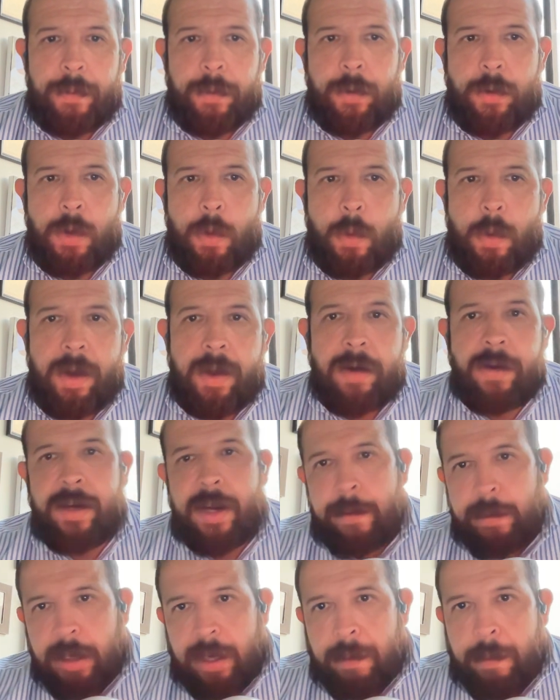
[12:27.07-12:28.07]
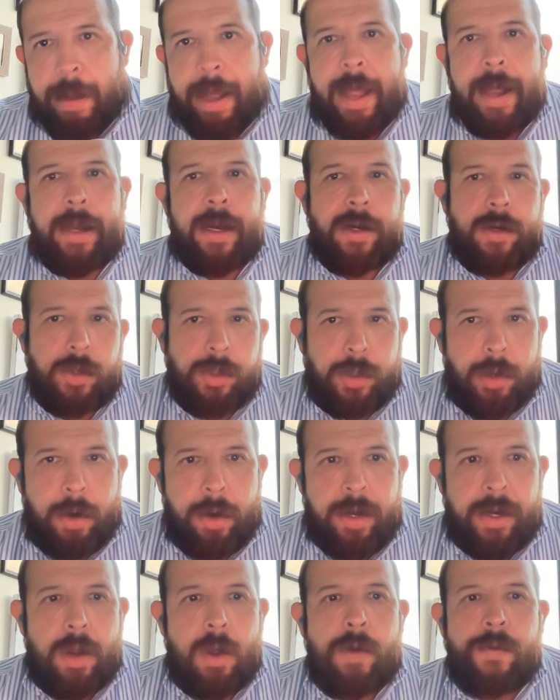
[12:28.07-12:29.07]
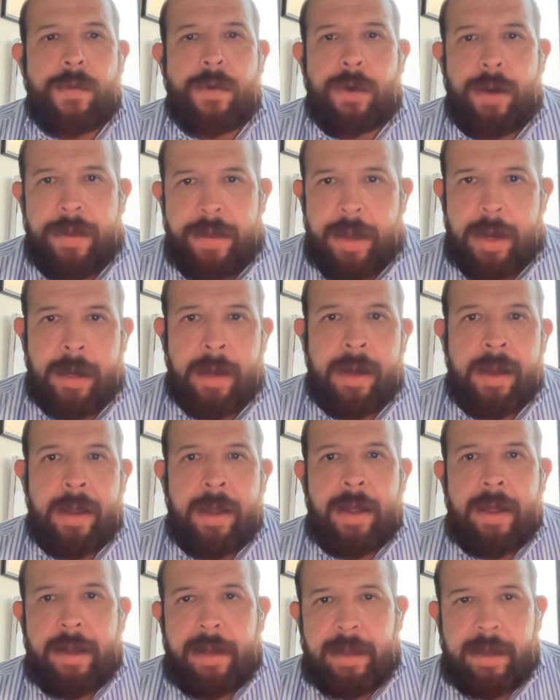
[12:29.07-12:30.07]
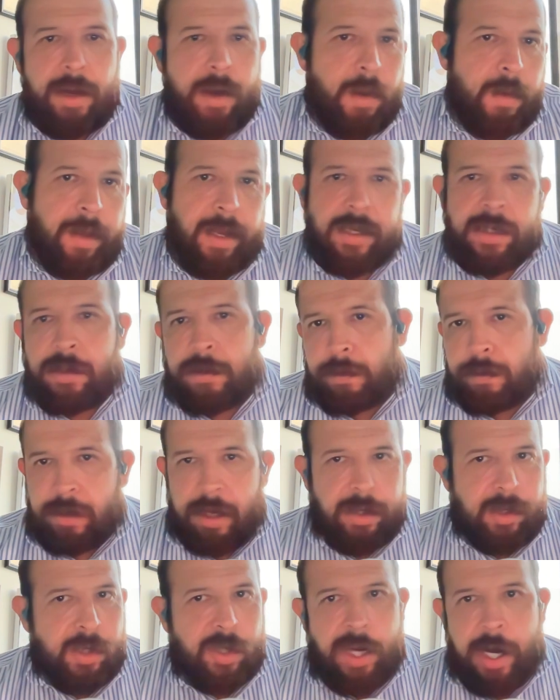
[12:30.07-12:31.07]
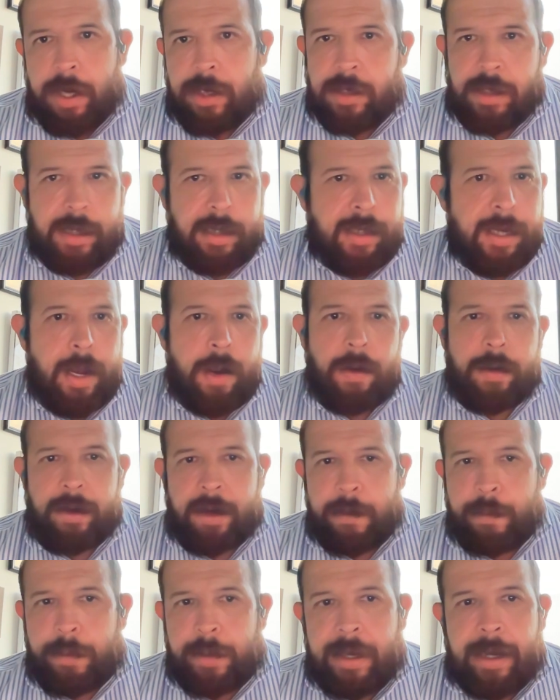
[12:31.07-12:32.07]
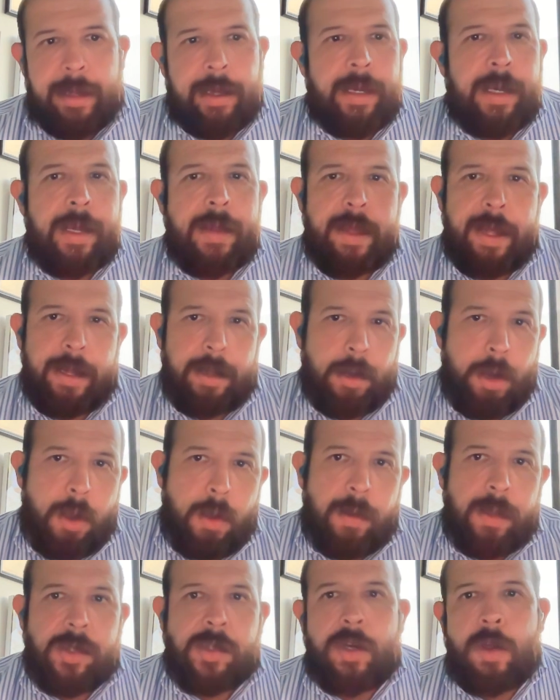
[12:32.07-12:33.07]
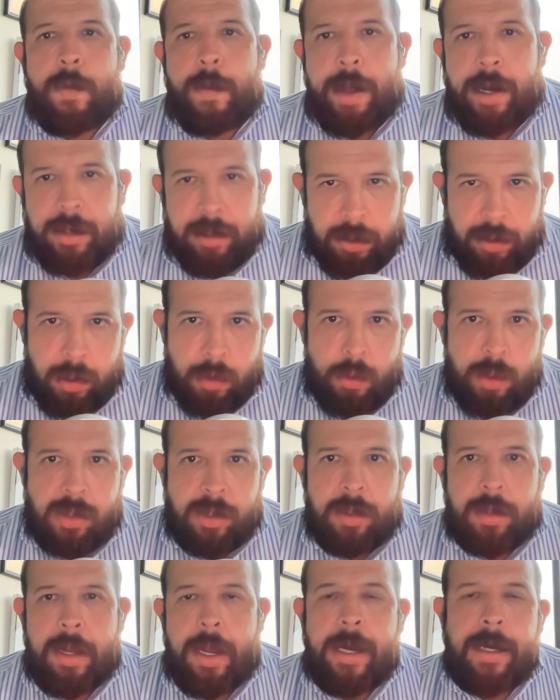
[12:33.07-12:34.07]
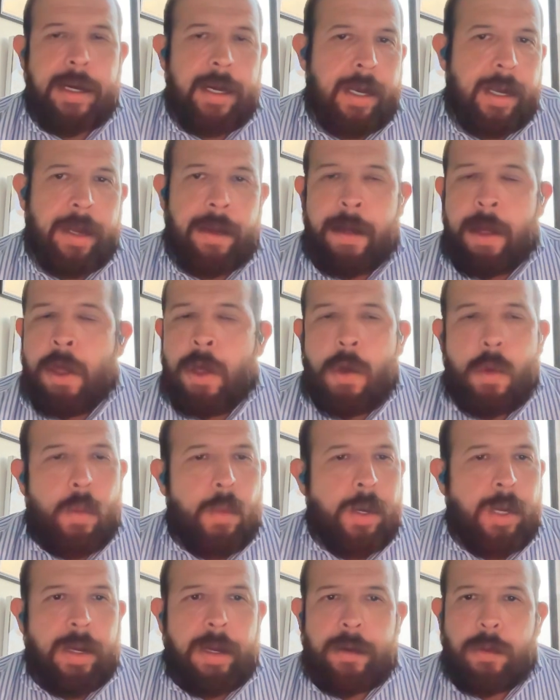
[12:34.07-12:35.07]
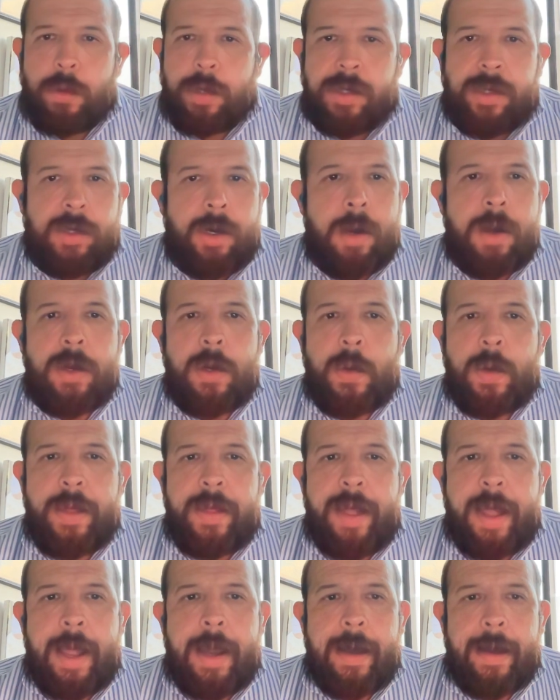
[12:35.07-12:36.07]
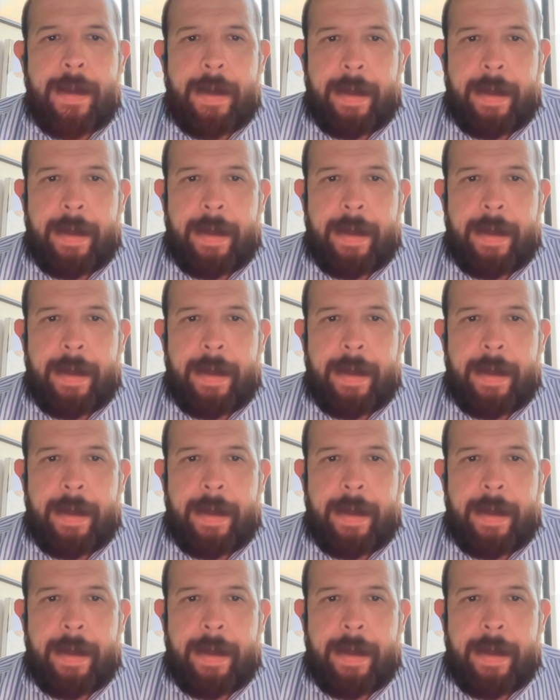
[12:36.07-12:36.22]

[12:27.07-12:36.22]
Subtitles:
to where you're doubling back and you're starting over, and then, let's change this out completely, and then no, let's go back to the original idea. When you start doing that,